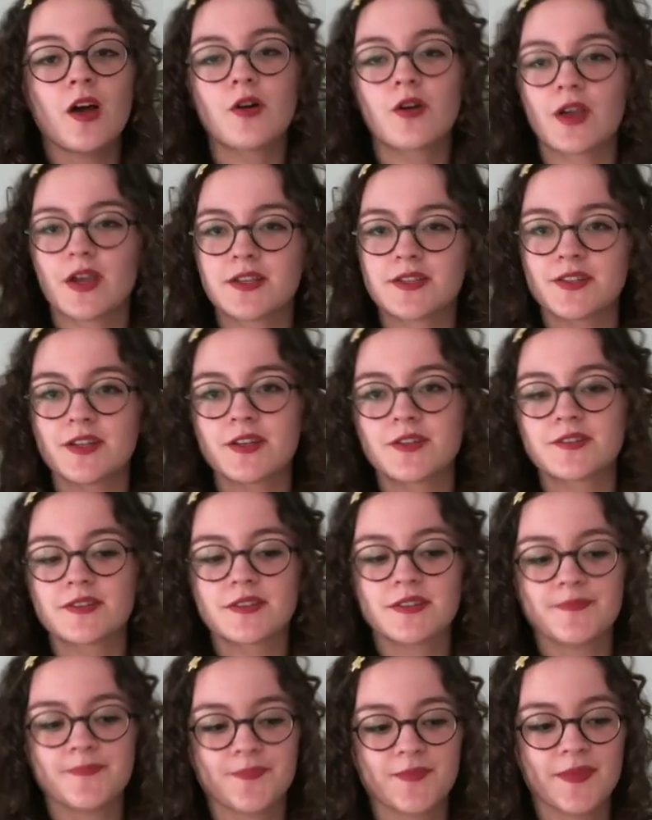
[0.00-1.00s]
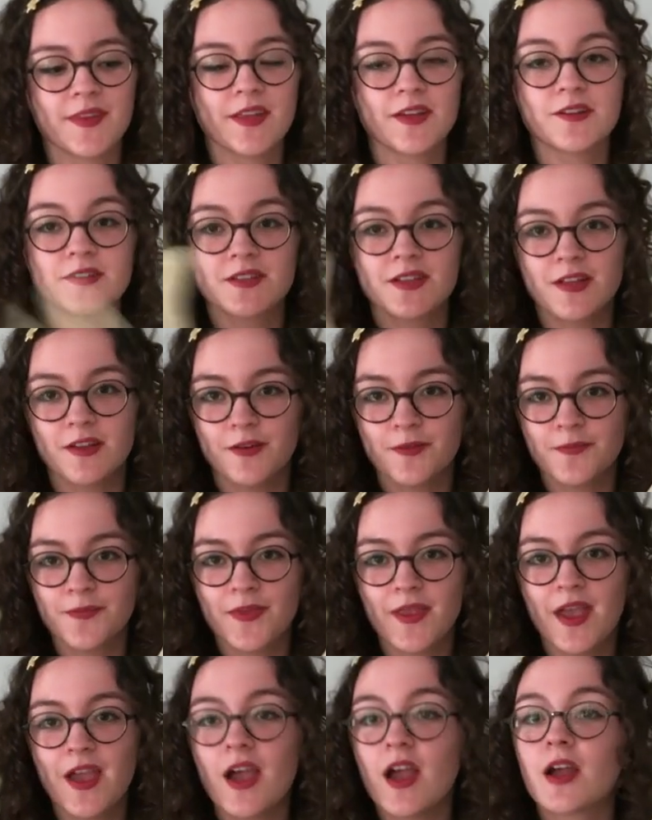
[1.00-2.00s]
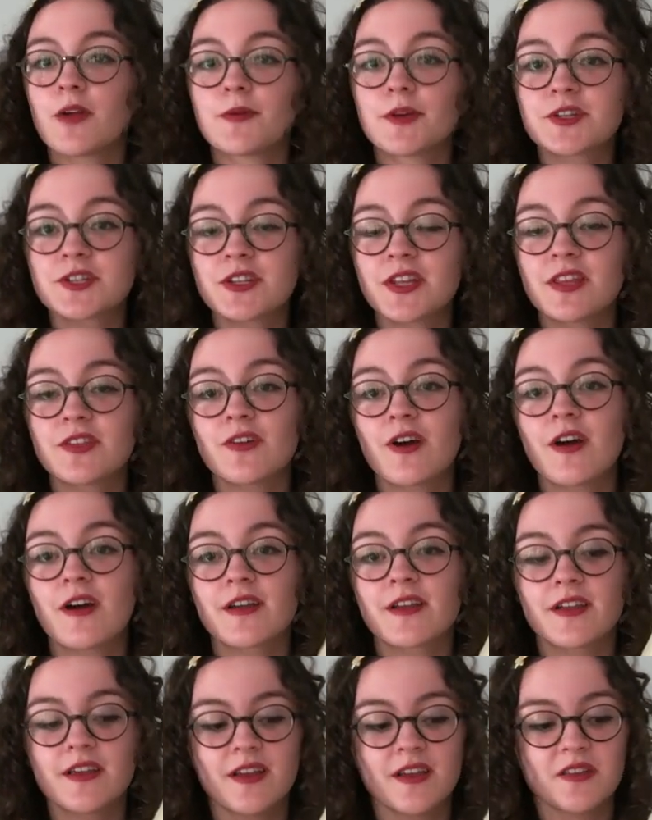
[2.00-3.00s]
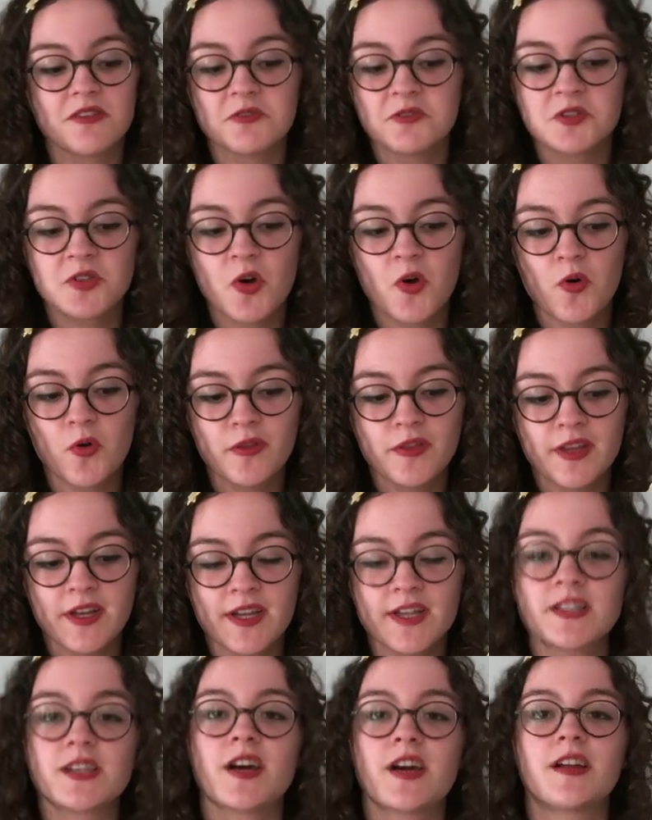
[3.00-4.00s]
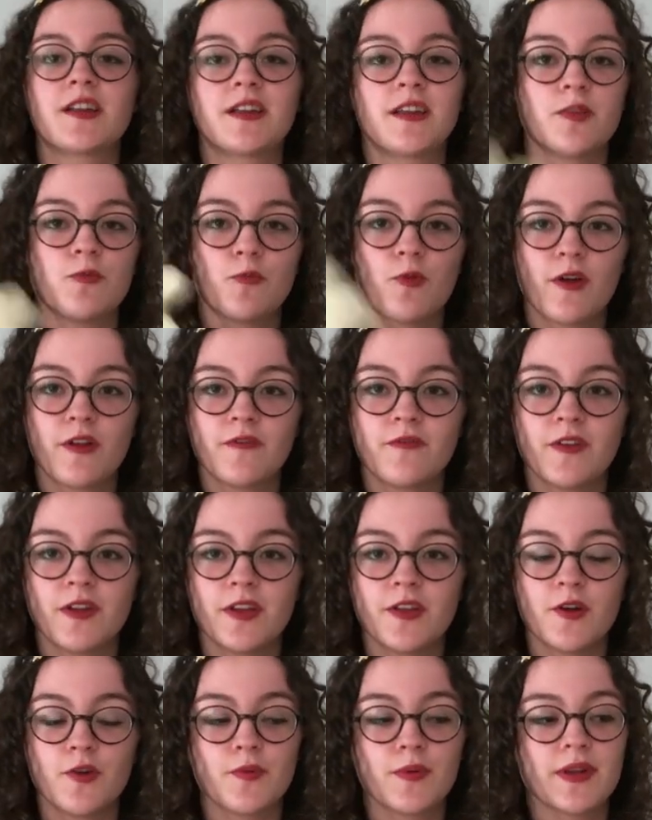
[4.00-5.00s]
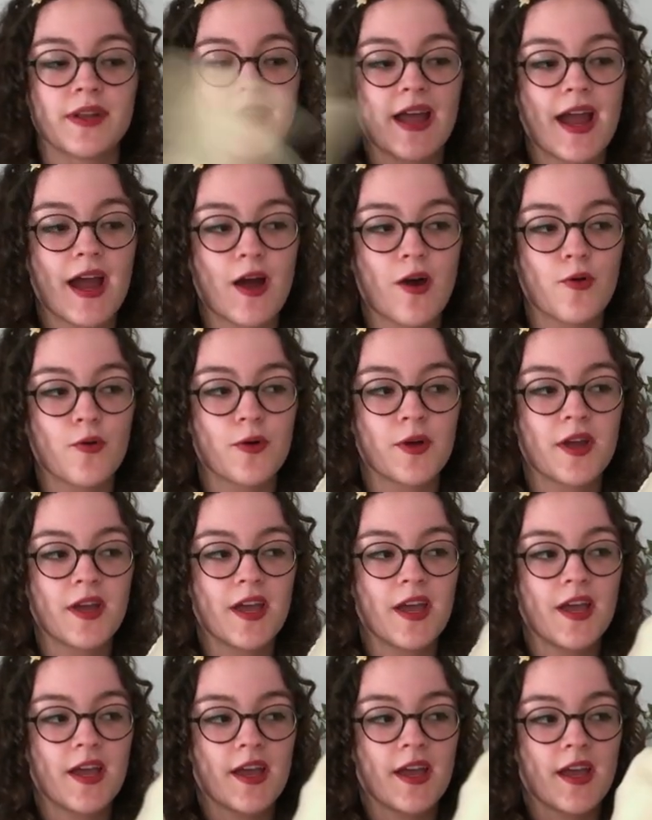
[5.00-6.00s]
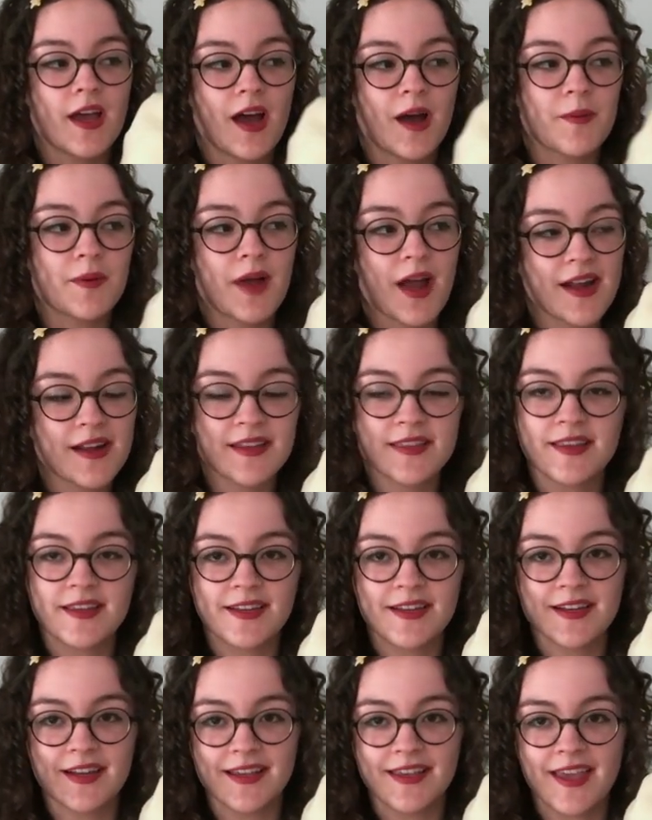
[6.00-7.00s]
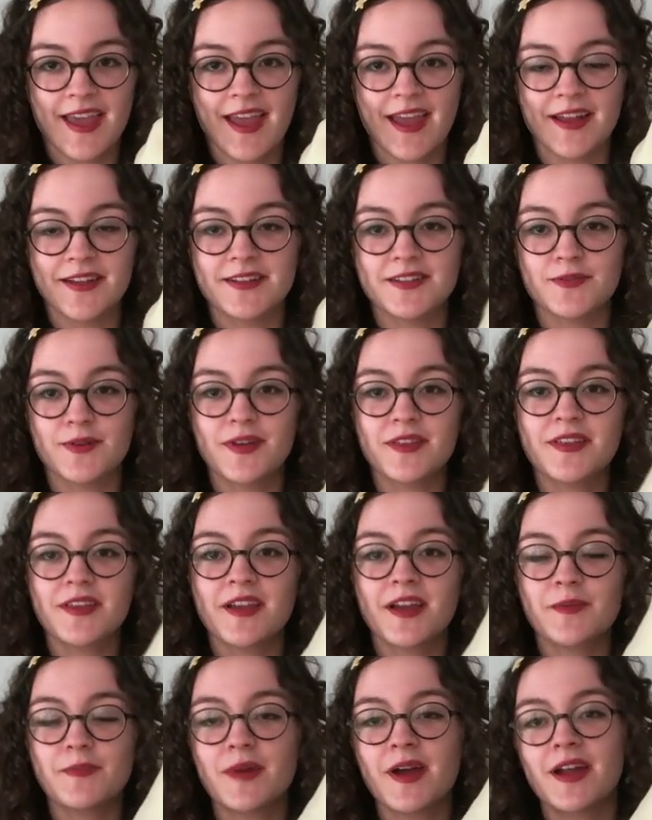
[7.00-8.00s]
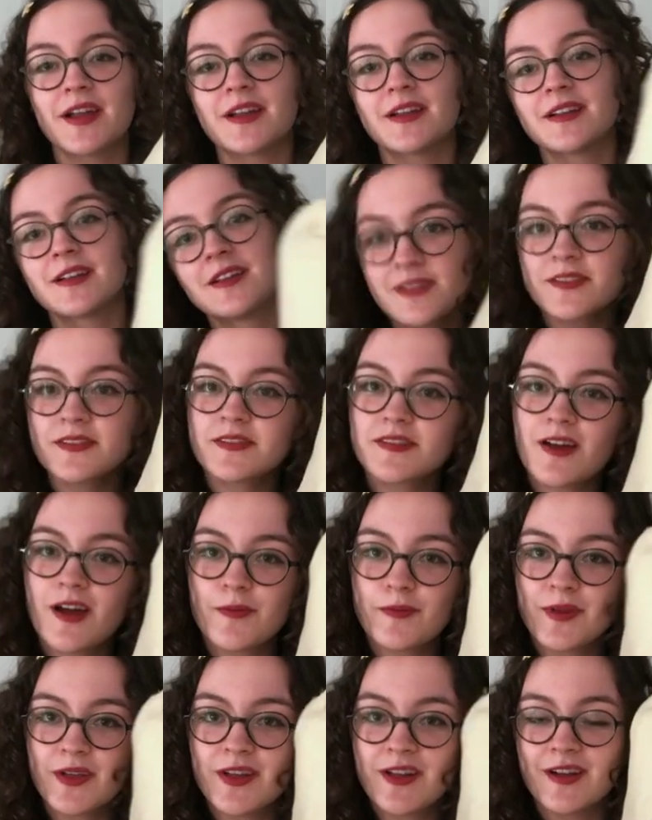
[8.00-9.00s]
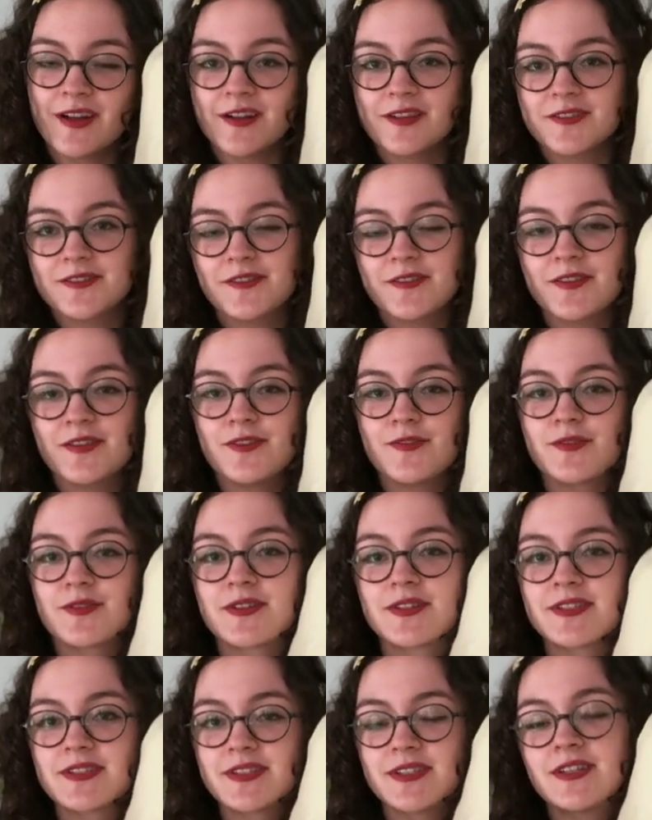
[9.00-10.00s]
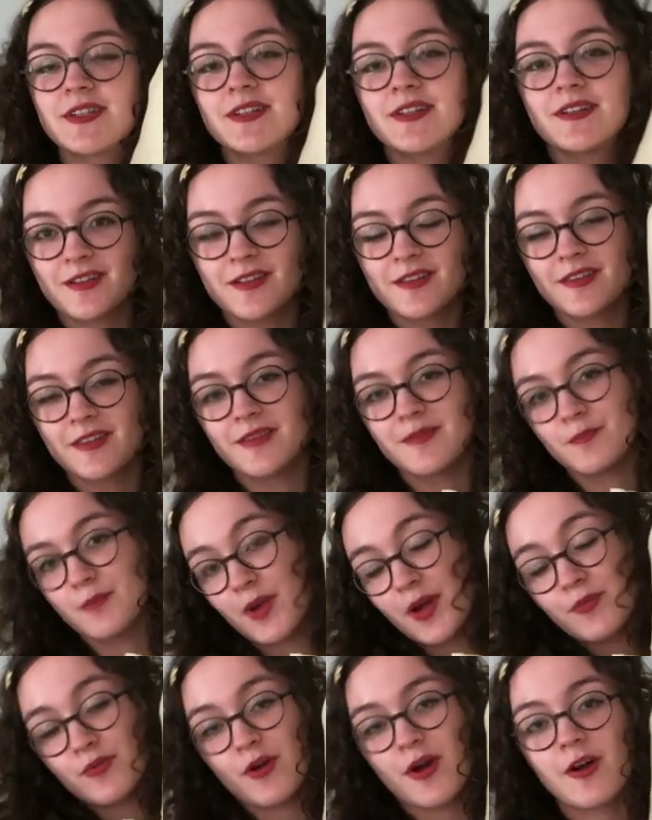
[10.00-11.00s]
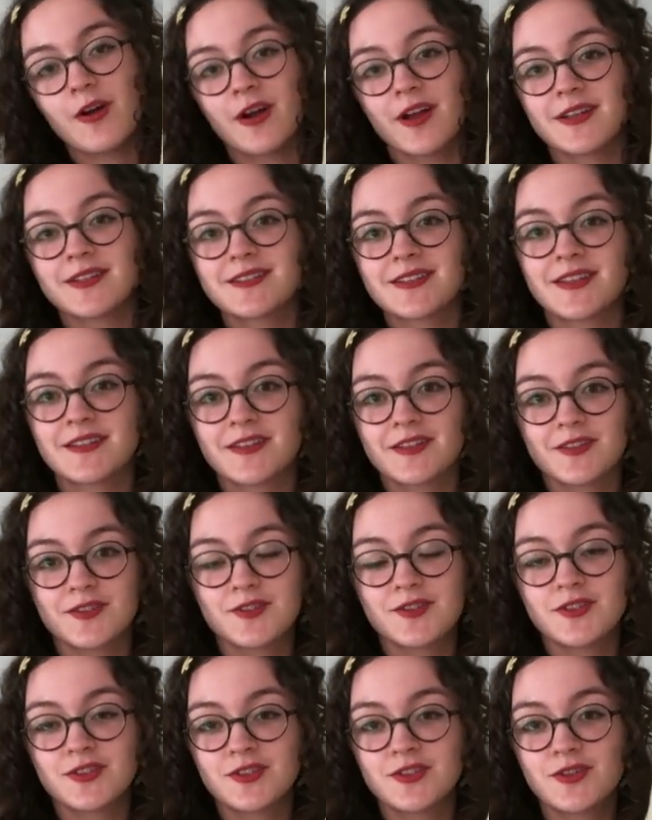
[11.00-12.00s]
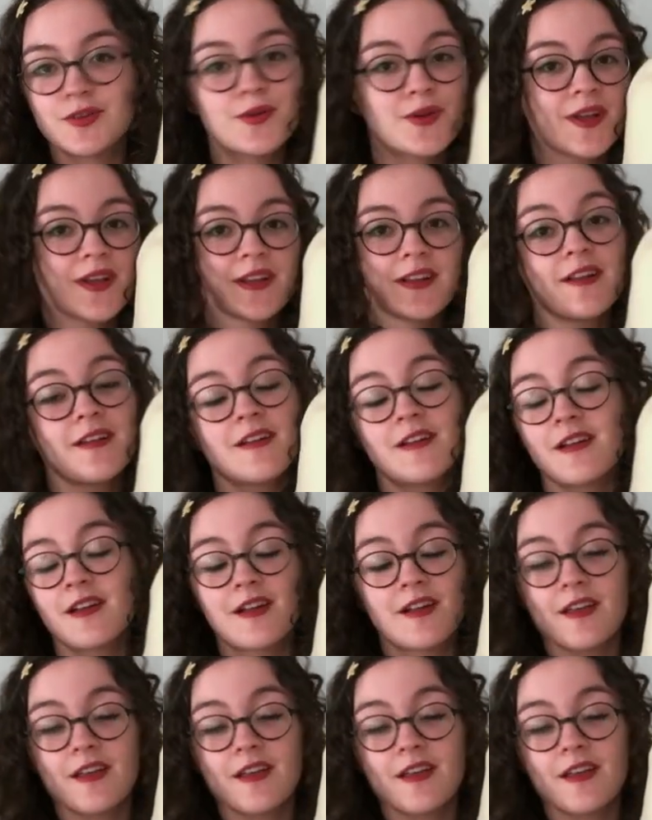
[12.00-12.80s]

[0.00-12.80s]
Okay, so here's here's the deal. I originally thought I could get this whole thing done in one video, but now I'm kind of thinking I can't. So I think I might stop here so that you can see my progress, and then tune in,